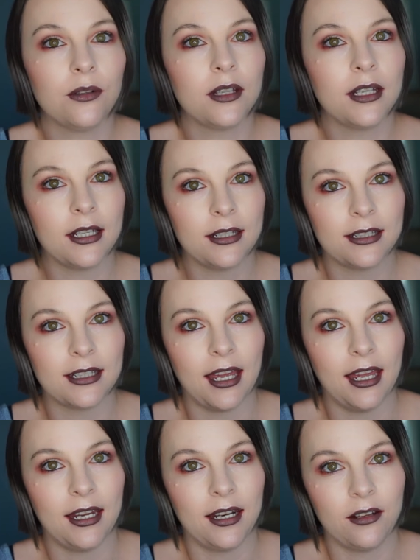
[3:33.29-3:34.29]
the
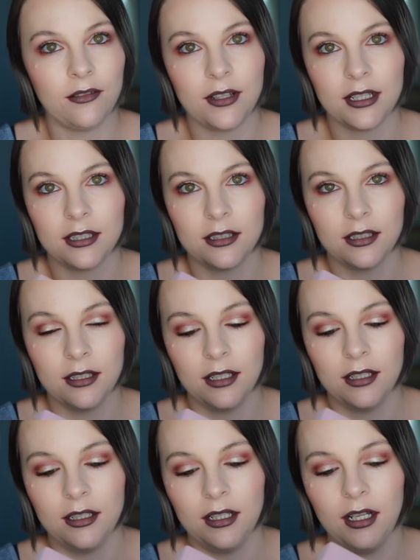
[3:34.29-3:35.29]
inside of this
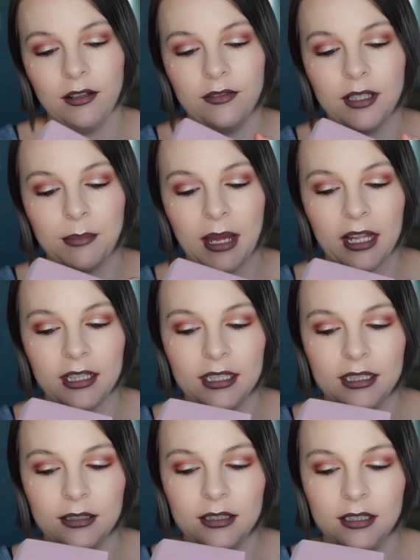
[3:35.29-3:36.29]
lovely
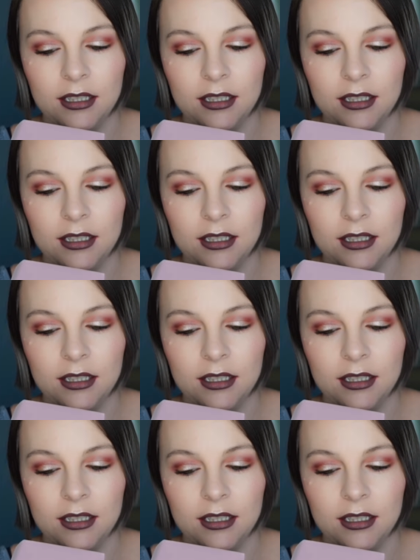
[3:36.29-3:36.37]
palette